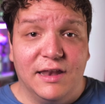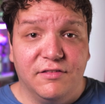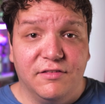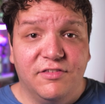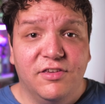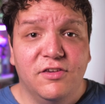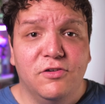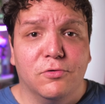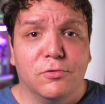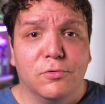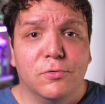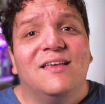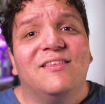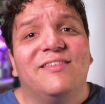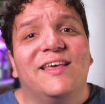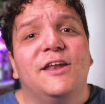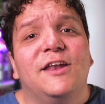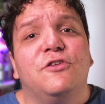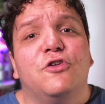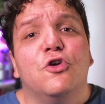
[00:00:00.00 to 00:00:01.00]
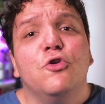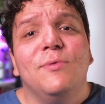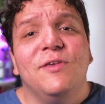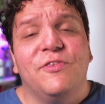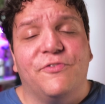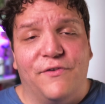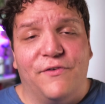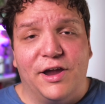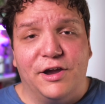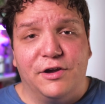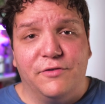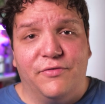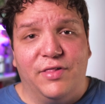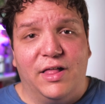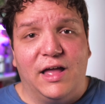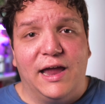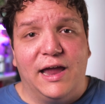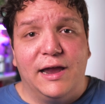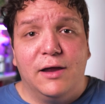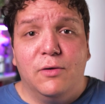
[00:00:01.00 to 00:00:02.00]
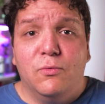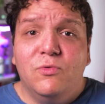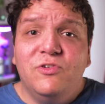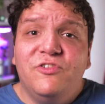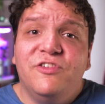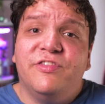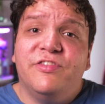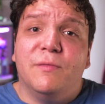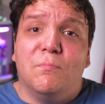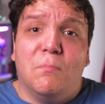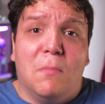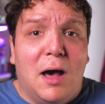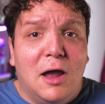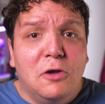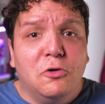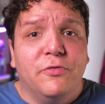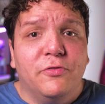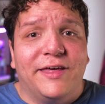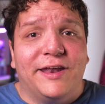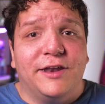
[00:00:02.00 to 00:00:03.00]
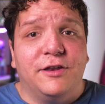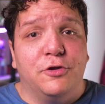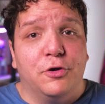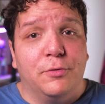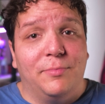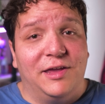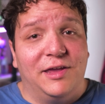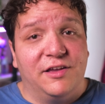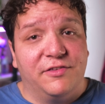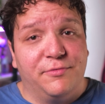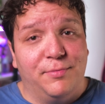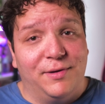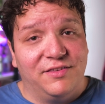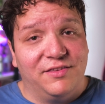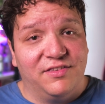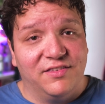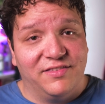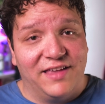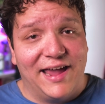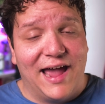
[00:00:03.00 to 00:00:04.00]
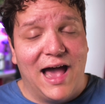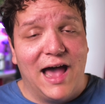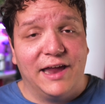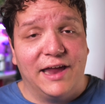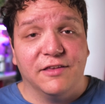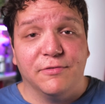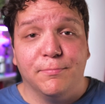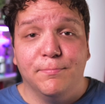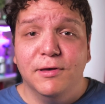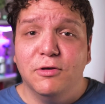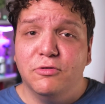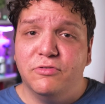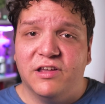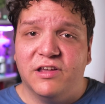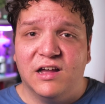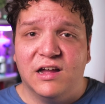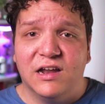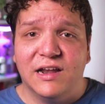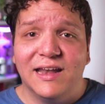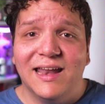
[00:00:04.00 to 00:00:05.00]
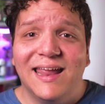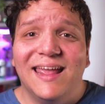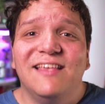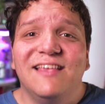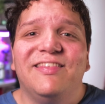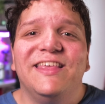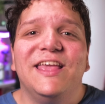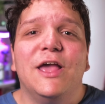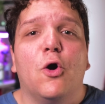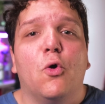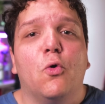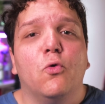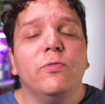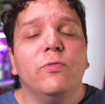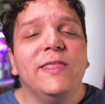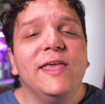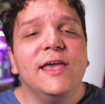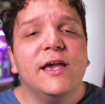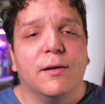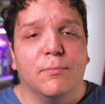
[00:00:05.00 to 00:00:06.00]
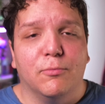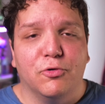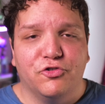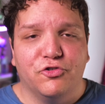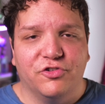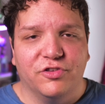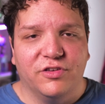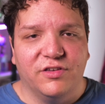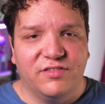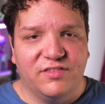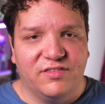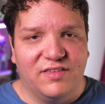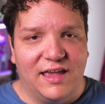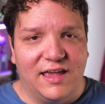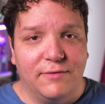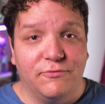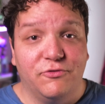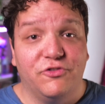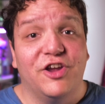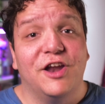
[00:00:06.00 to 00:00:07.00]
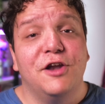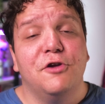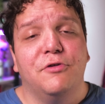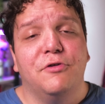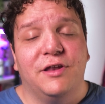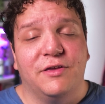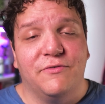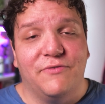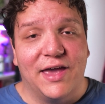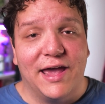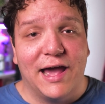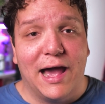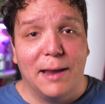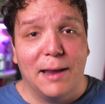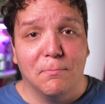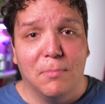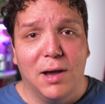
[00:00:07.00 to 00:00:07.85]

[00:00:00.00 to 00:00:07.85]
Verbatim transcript: And two, is that Adobe's Firefly, which is the model that Adobe Express's AI is built on, is the only commercially safe generative AI